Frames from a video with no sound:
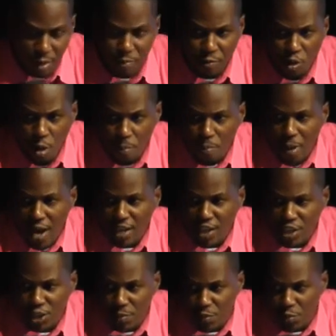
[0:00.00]
form
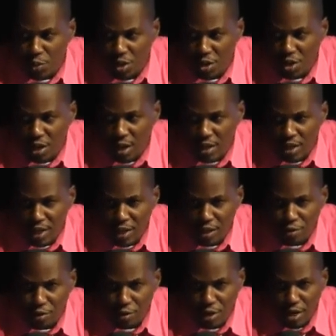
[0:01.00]
partnerships between
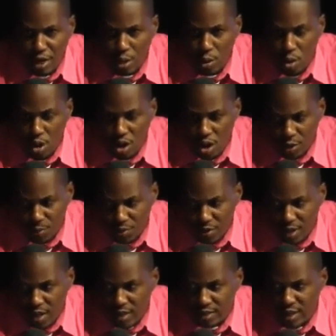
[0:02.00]
the local
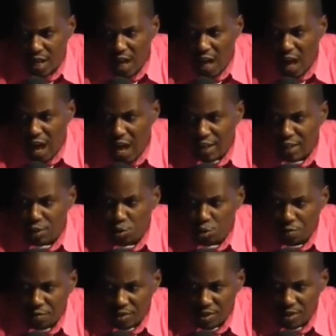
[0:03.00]
hospitals and the
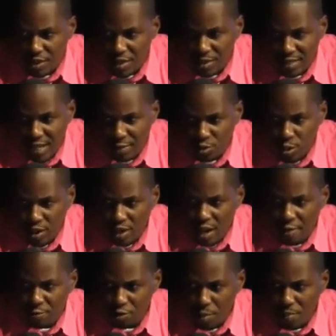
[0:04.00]
universities themselves, so you can
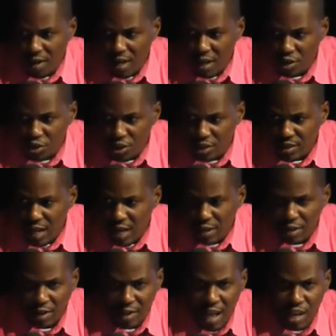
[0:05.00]
have some linkages
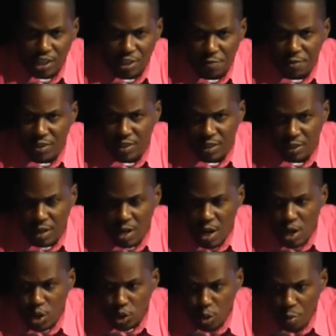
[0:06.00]
and actually facilitate
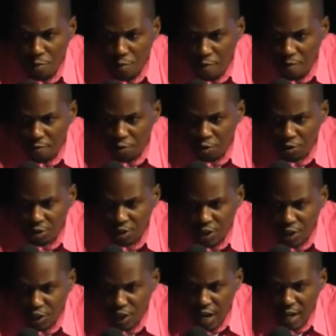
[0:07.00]
some form of
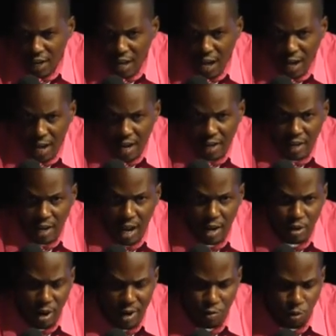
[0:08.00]
research and
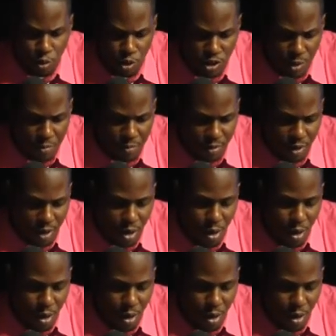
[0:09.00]
enroll some,